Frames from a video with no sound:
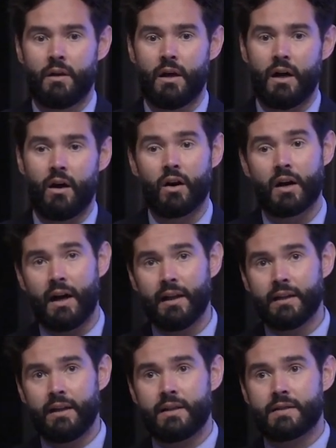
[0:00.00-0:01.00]
Uh, our
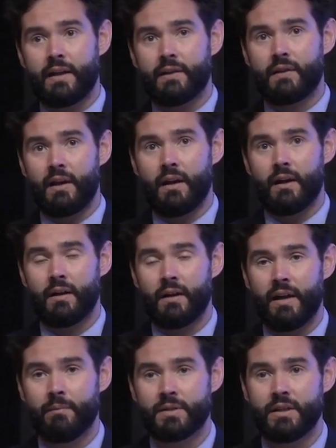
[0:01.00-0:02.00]
colleagues at uh,
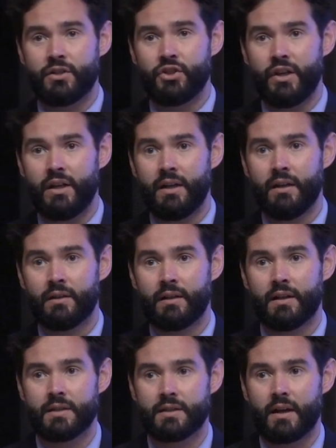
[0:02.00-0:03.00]
MCG
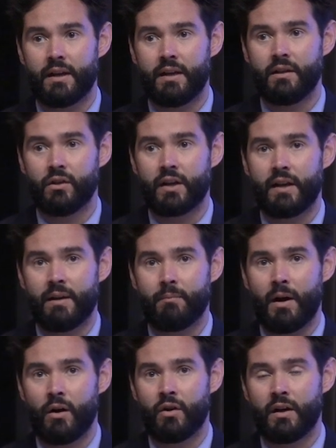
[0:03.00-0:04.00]
did a study looking at
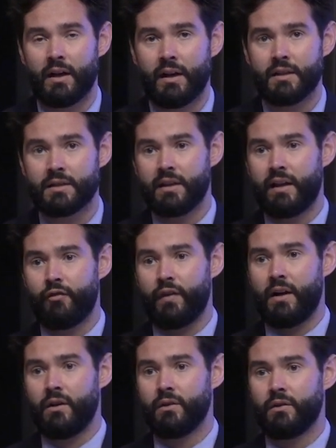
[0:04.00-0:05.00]
myocarditis, and they
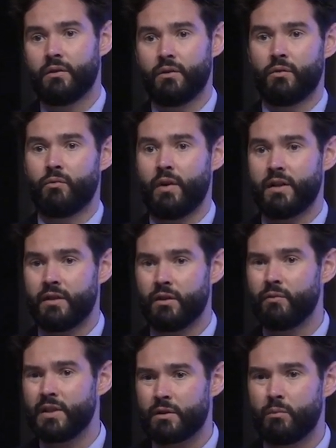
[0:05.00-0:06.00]
found the, ri- the
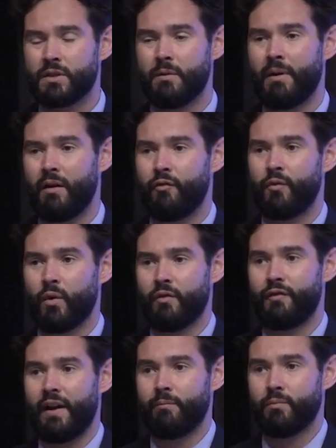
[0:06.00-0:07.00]
risk was about 4
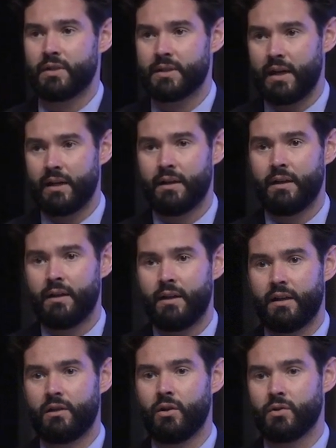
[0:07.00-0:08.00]
to 5%
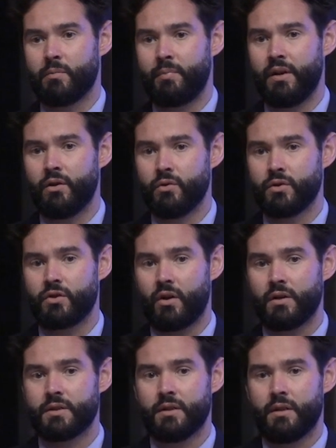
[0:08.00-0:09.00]
in clozapine new
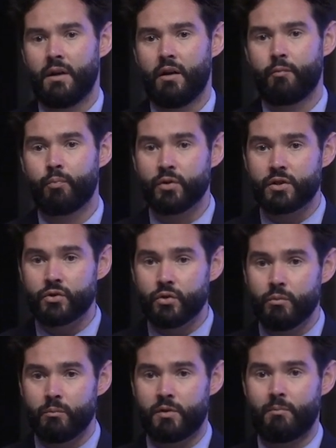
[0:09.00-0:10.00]
starts of
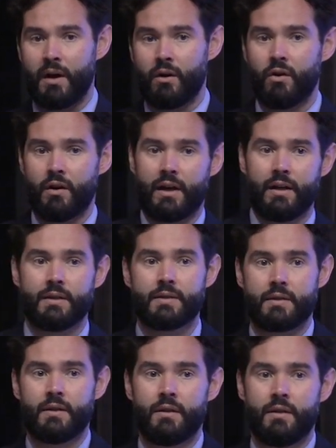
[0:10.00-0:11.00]
presumed
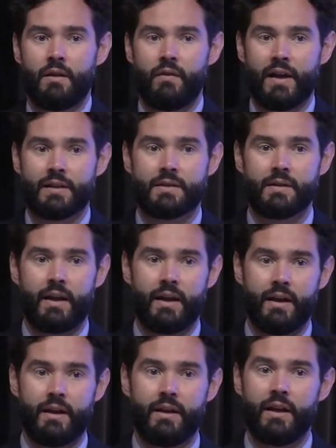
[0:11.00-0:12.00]
myocarditis. That's
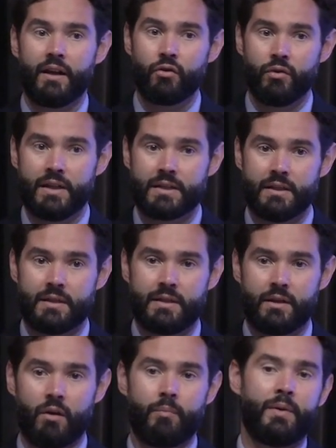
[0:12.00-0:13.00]
a increase in
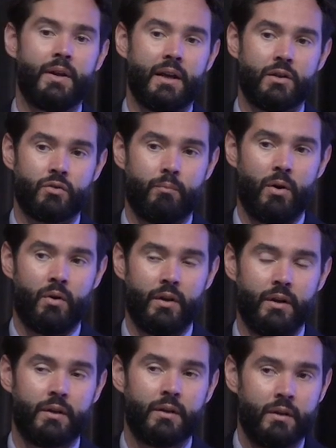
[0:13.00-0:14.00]
CRP and
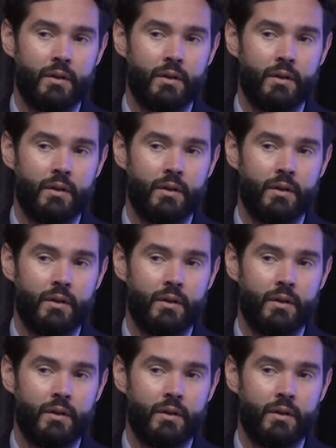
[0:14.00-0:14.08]
troponin.